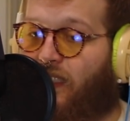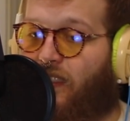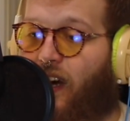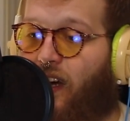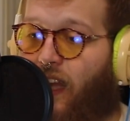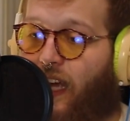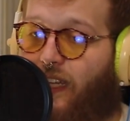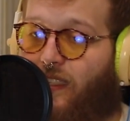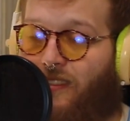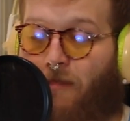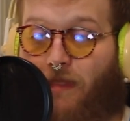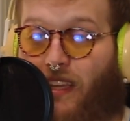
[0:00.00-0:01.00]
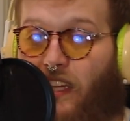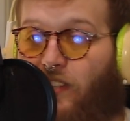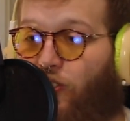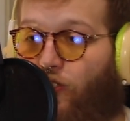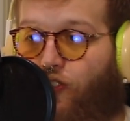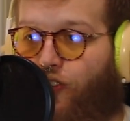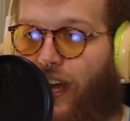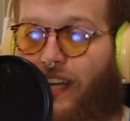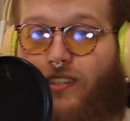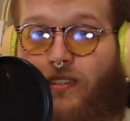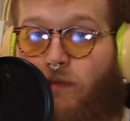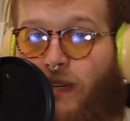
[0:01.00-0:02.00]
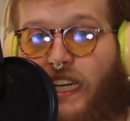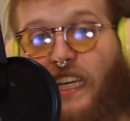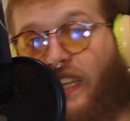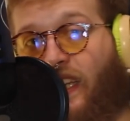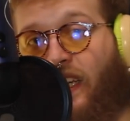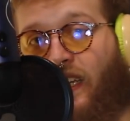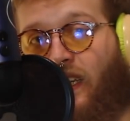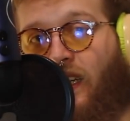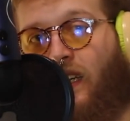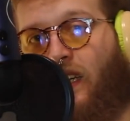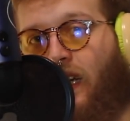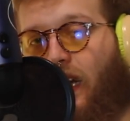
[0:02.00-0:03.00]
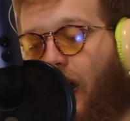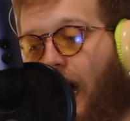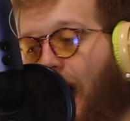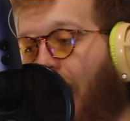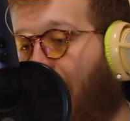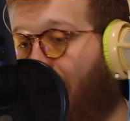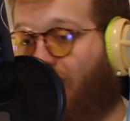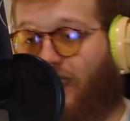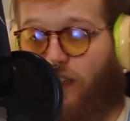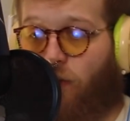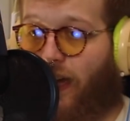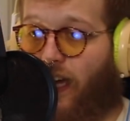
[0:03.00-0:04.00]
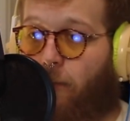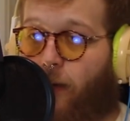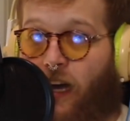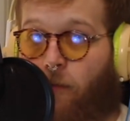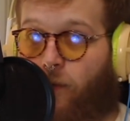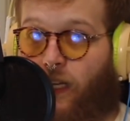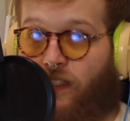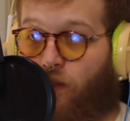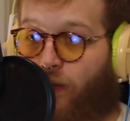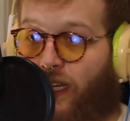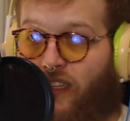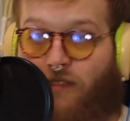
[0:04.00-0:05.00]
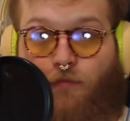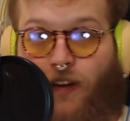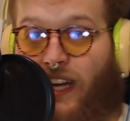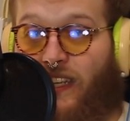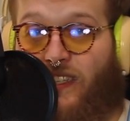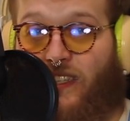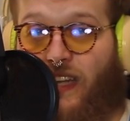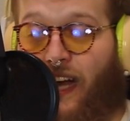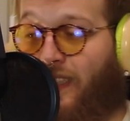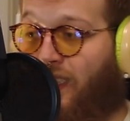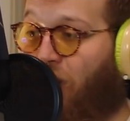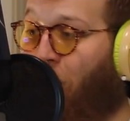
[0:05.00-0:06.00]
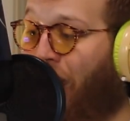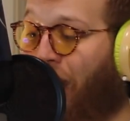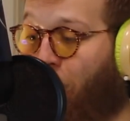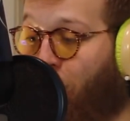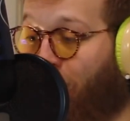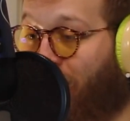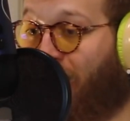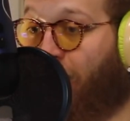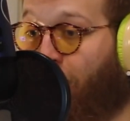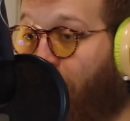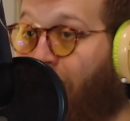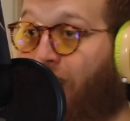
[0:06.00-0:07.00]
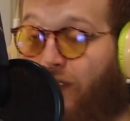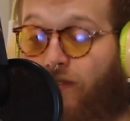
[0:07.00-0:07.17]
it's not like it's something that just changes immediately. I still wake up a couple days a week depressed. I still wake up really fucking